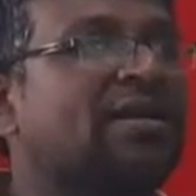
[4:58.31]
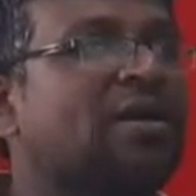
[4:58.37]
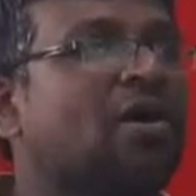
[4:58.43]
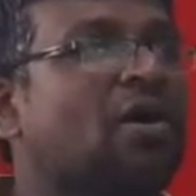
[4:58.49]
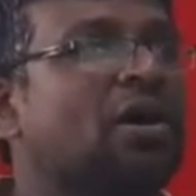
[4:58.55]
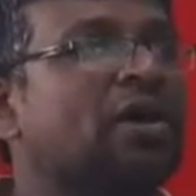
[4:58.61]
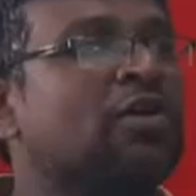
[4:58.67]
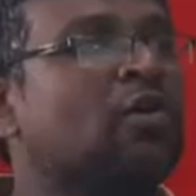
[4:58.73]

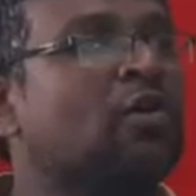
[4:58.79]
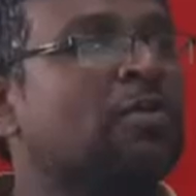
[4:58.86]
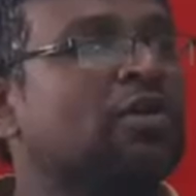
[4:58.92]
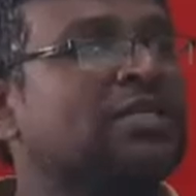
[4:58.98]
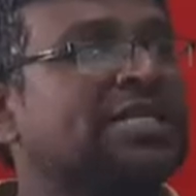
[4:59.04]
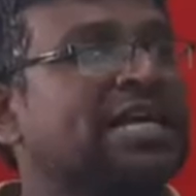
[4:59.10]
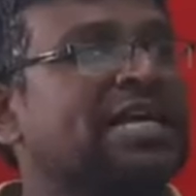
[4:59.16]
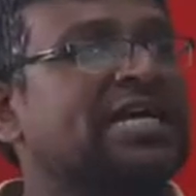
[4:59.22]
or
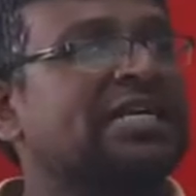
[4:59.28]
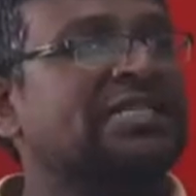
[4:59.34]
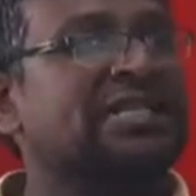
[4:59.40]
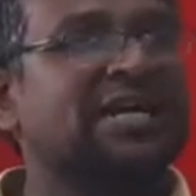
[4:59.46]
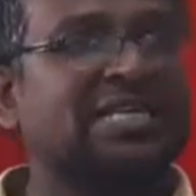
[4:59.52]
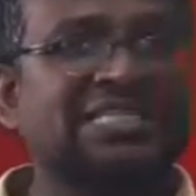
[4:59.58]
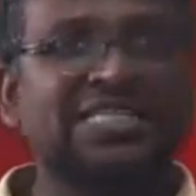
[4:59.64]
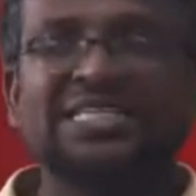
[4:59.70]
homozygous
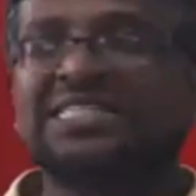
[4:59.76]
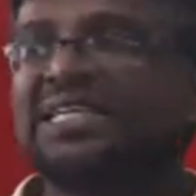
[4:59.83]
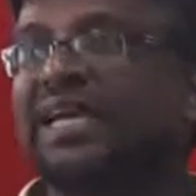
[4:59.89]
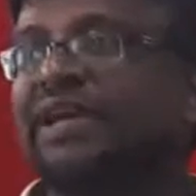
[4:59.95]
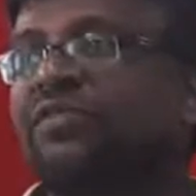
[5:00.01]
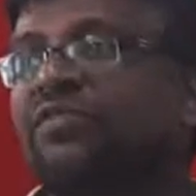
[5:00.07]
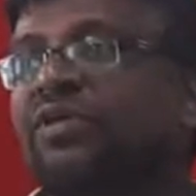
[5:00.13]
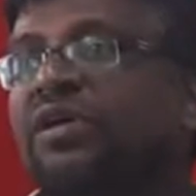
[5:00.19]

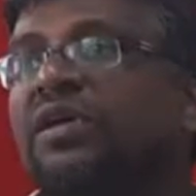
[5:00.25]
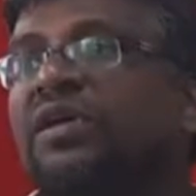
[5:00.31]
recessive,